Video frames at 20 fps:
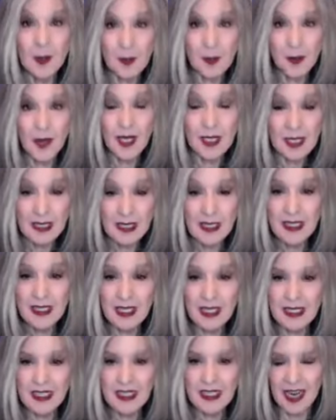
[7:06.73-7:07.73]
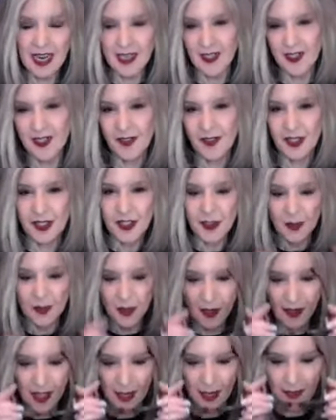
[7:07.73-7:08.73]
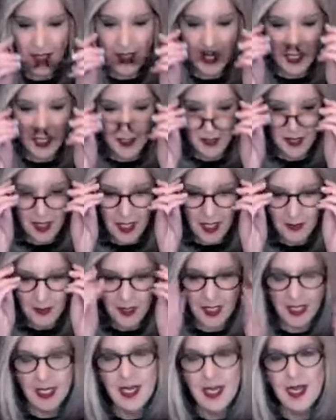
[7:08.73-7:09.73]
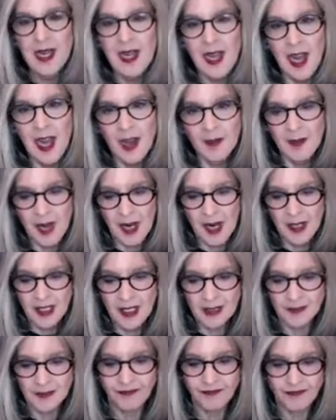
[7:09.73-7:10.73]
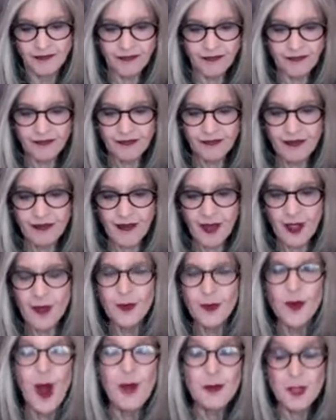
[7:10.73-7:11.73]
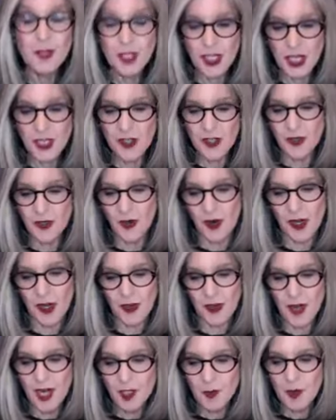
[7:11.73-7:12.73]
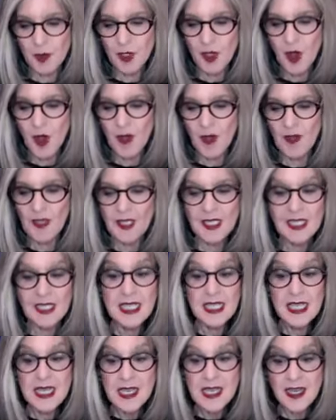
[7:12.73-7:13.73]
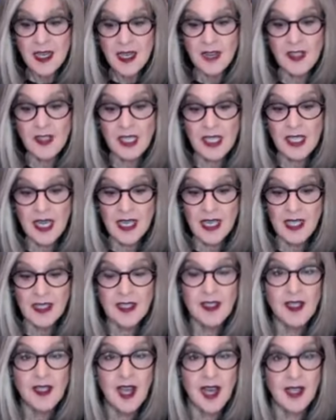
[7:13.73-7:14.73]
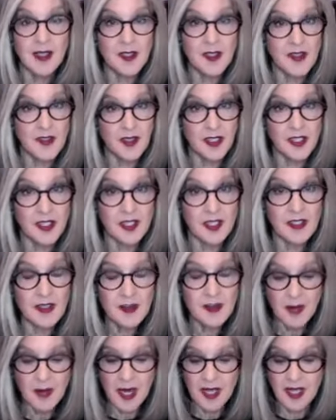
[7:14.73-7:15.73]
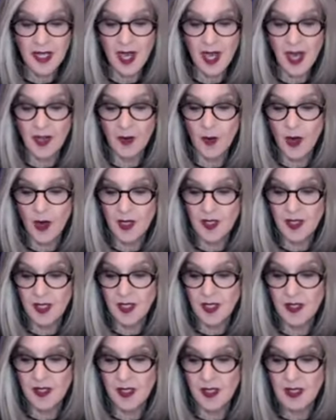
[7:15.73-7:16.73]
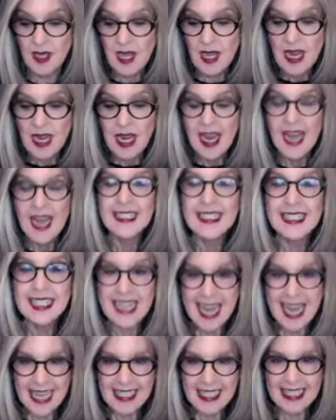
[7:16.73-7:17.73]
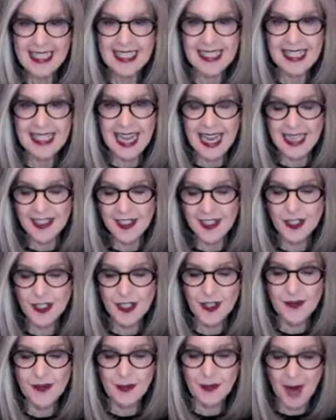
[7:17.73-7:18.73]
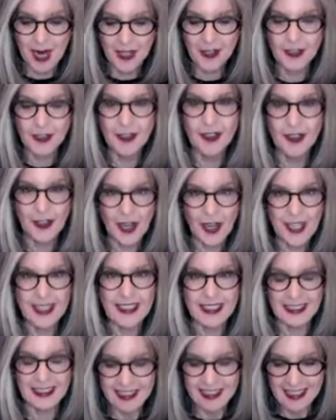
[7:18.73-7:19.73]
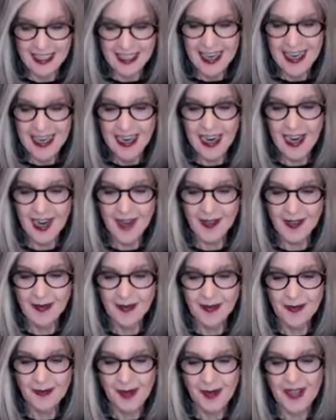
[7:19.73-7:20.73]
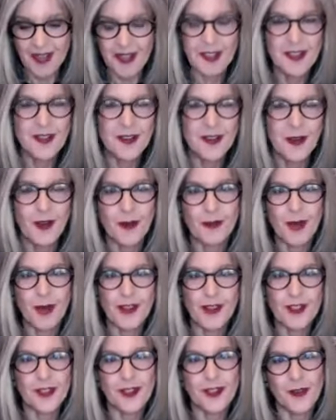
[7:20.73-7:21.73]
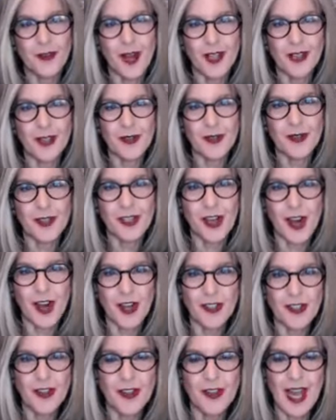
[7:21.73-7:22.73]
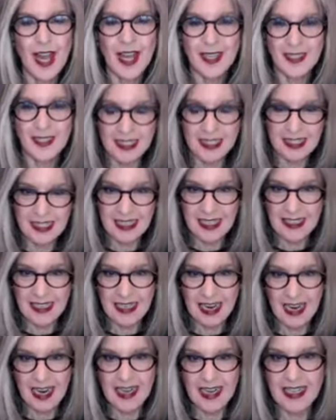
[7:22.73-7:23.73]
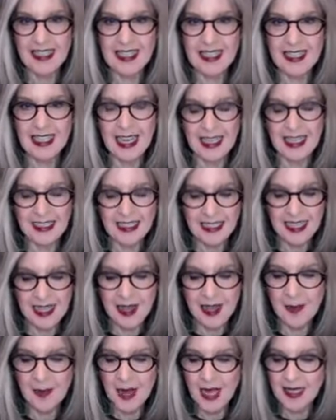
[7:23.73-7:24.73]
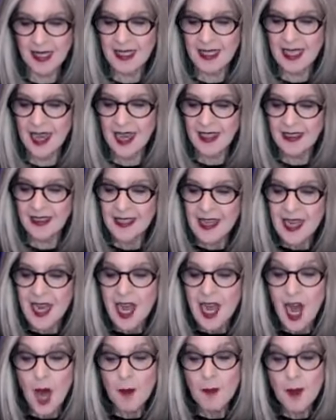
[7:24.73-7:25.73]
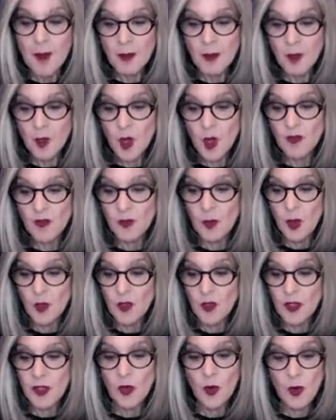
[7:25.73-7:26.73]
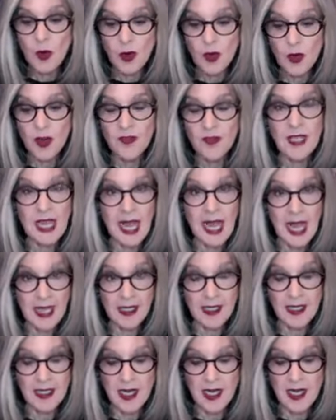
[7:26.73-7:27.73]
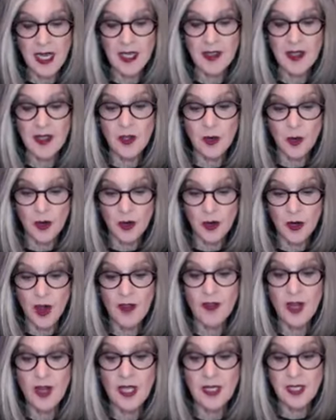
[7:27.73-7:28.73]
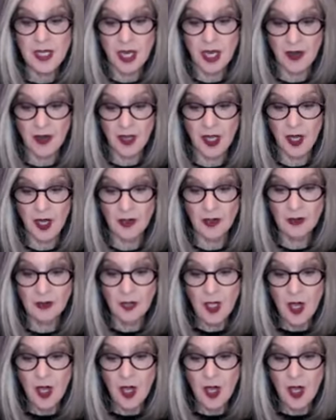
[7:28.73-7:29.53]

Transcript: presence in science fiction world. Let me tell you a little bit about him. Robert J. Sawyer has been called the Dean of Canadian Science Fiction by the Ottawa Citizen and Canada's answer to Michael Crichton by the Toronto Star. So that is as high as it gets in the pantheon. A member of both the Order of Canada and the Order of Ontario,